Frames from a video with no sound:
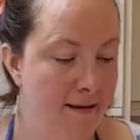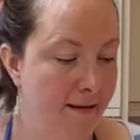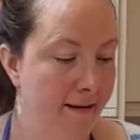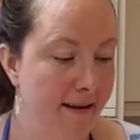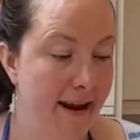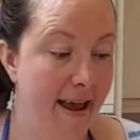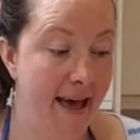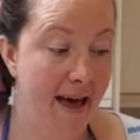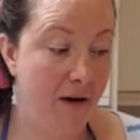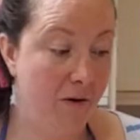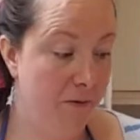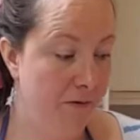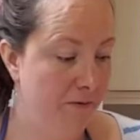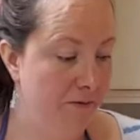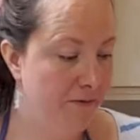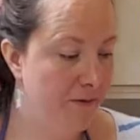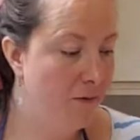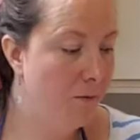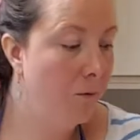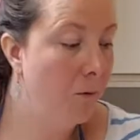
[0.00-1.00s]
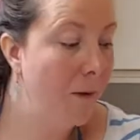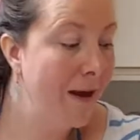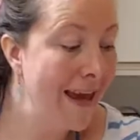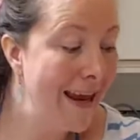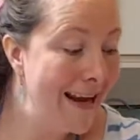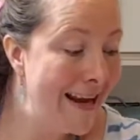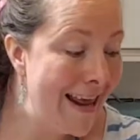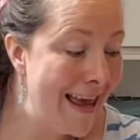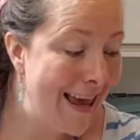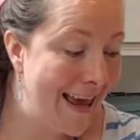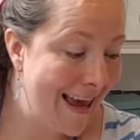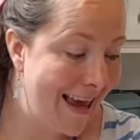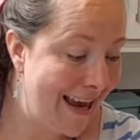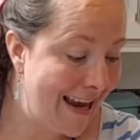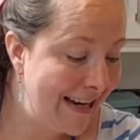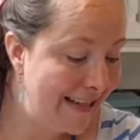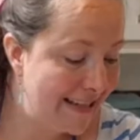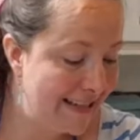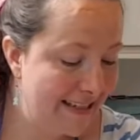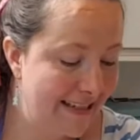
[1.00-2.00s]
Now, we
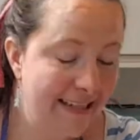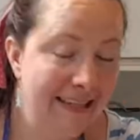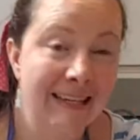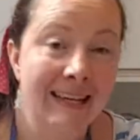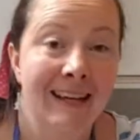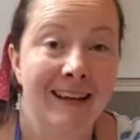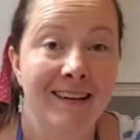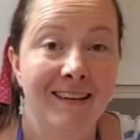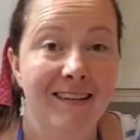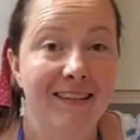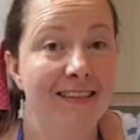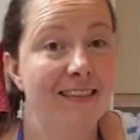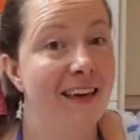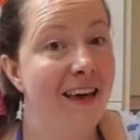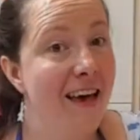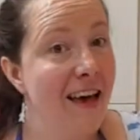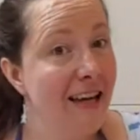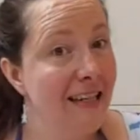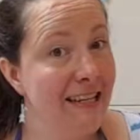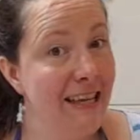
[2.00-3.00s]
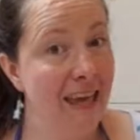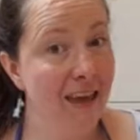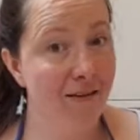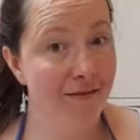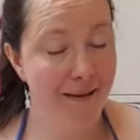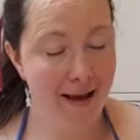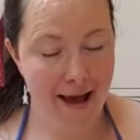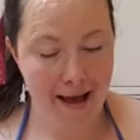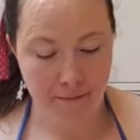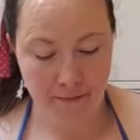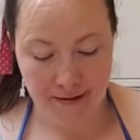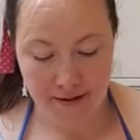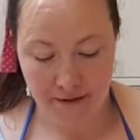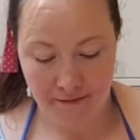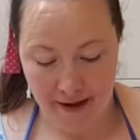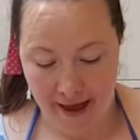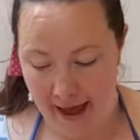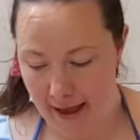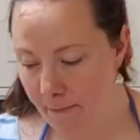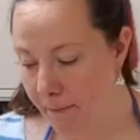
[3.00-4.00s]
need 30 grams
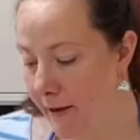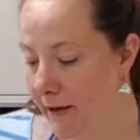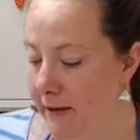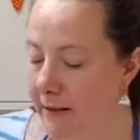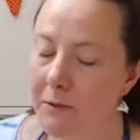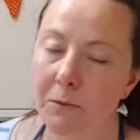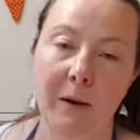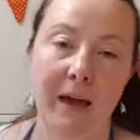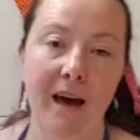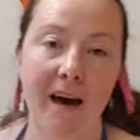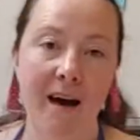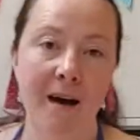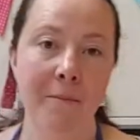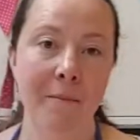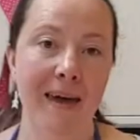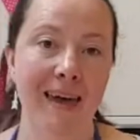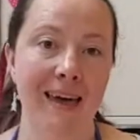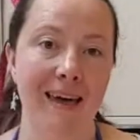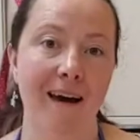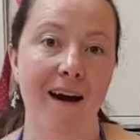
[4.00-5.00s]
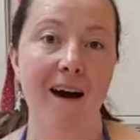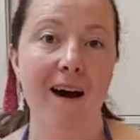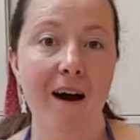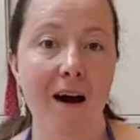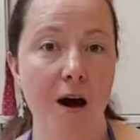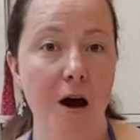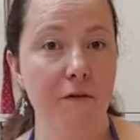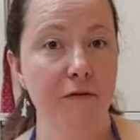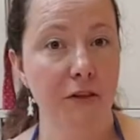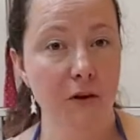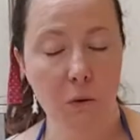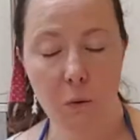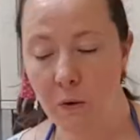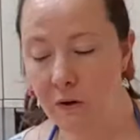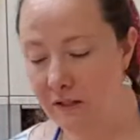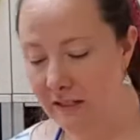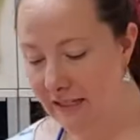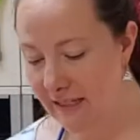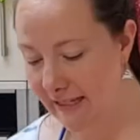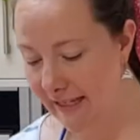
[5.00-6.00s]
of egg because we are making half the
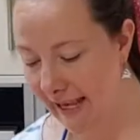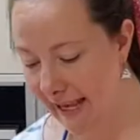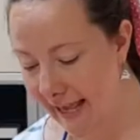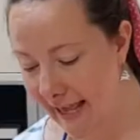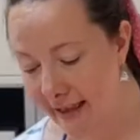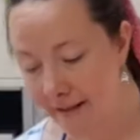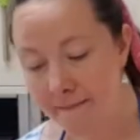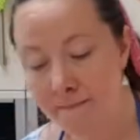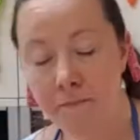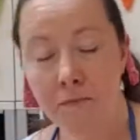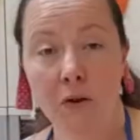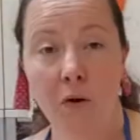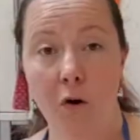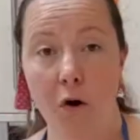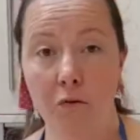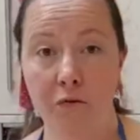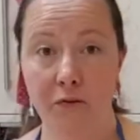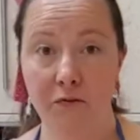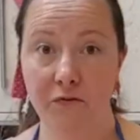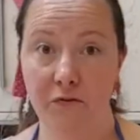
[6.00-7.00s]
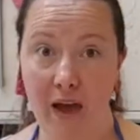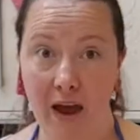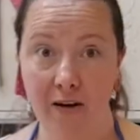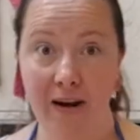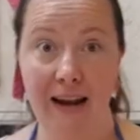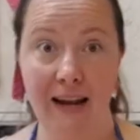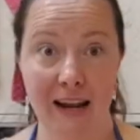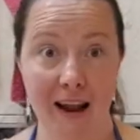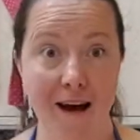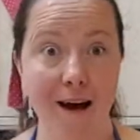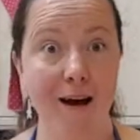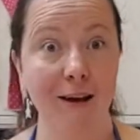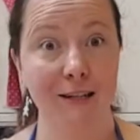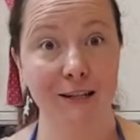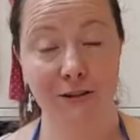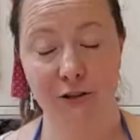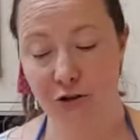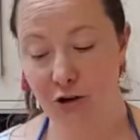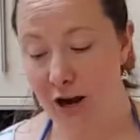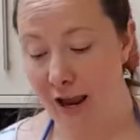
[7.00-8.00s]
quantity of a very
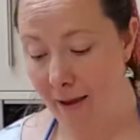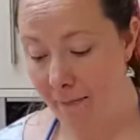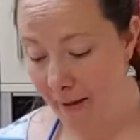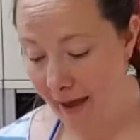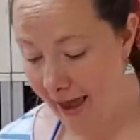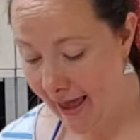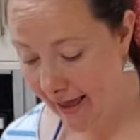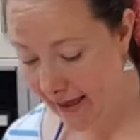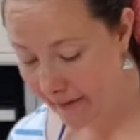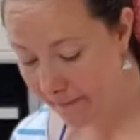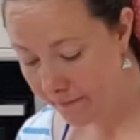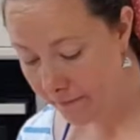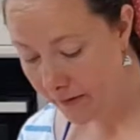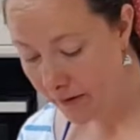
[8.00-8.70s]
large tray bake.